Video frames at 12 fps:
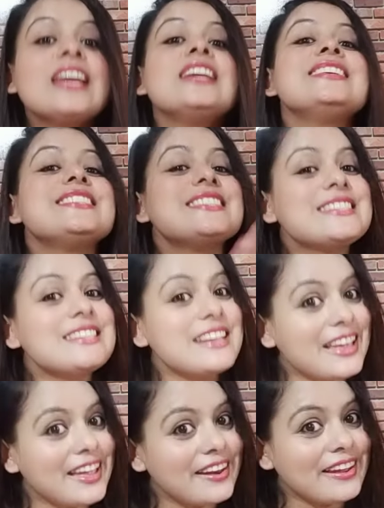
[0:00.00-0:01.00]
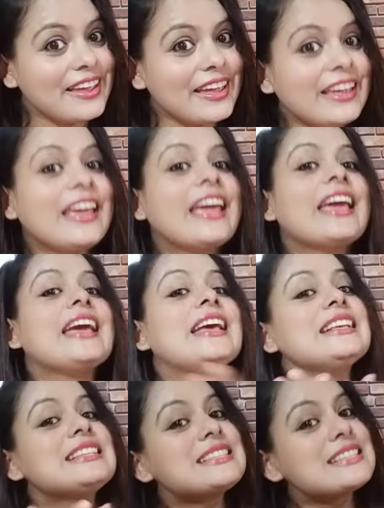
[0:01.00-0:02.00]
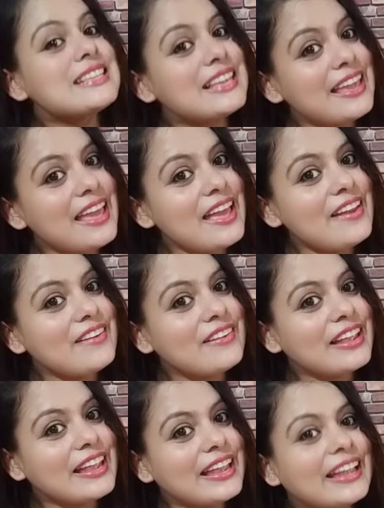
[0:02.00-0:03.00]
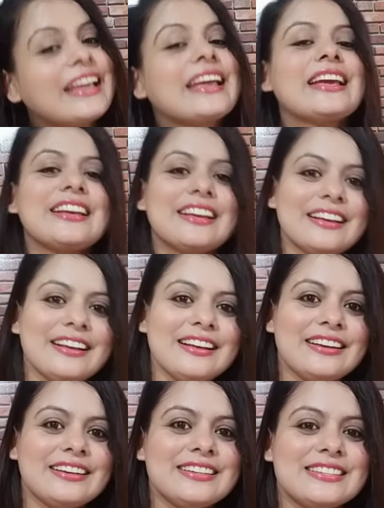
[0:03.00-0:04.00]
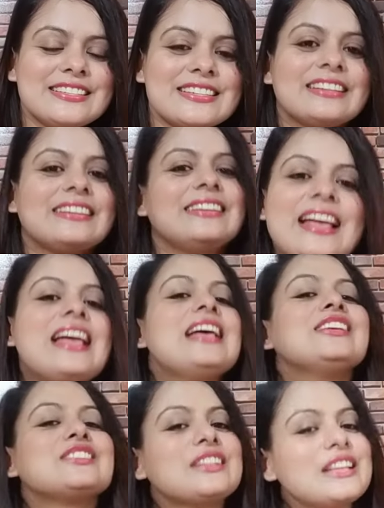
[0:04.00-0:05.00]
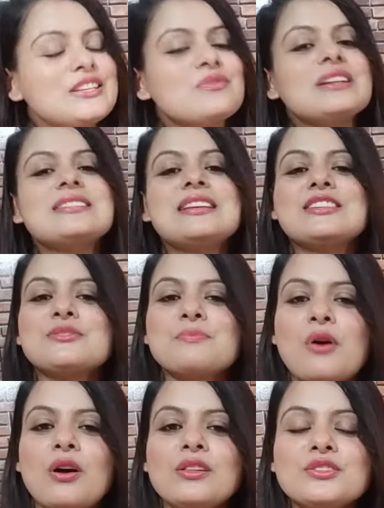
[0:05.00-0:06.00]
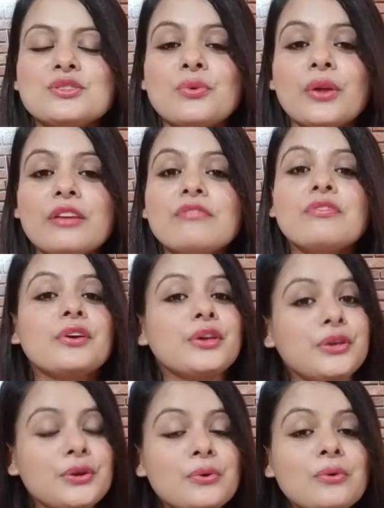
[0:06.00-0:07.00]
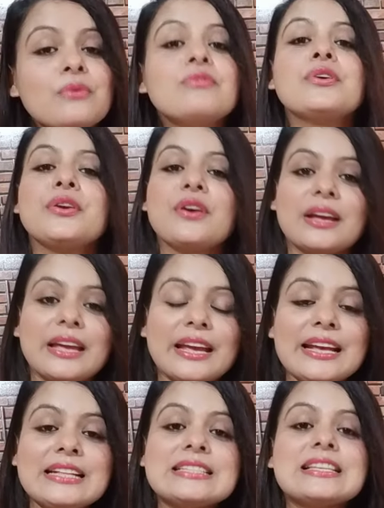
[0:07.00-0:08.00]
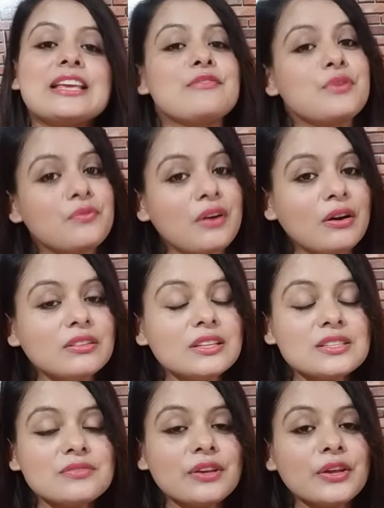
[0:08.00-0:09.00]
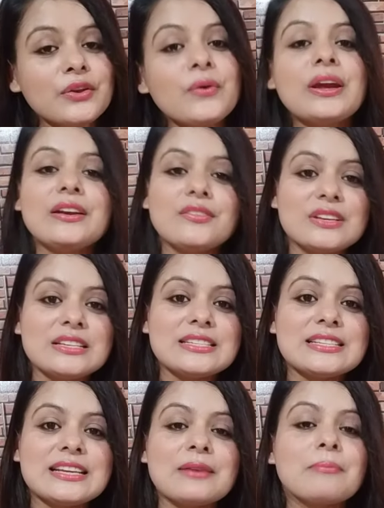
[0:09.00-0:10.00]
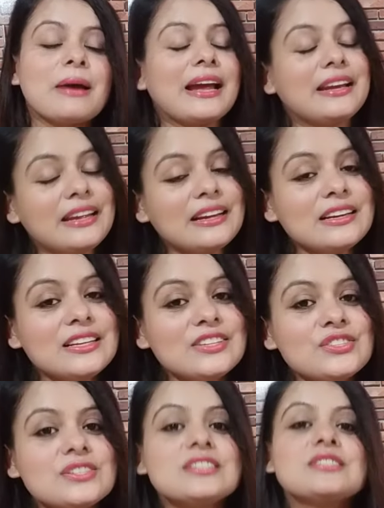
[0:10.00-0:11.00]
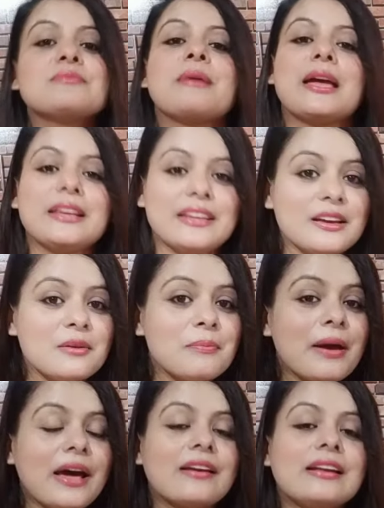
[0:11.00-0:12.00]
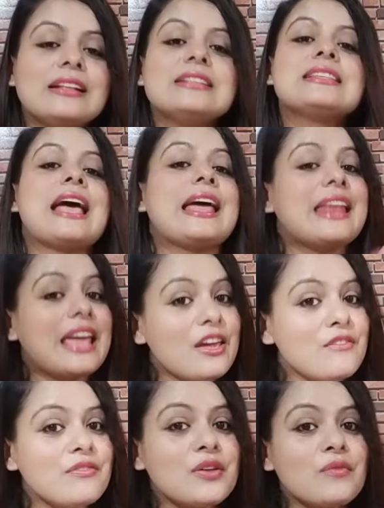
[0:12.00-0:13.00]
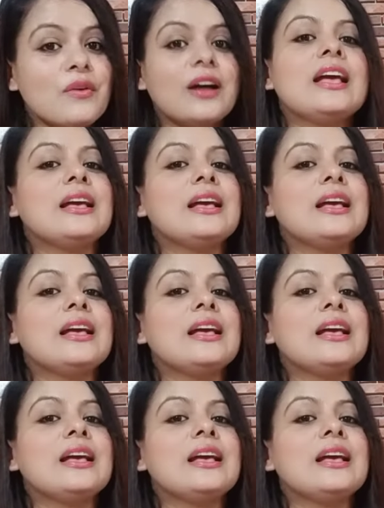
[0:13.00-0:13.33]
Sharing is caring. Good. So this was a small story for you, for your kids. If you found this video interesting, my dear teachers, my dear parents and everyone,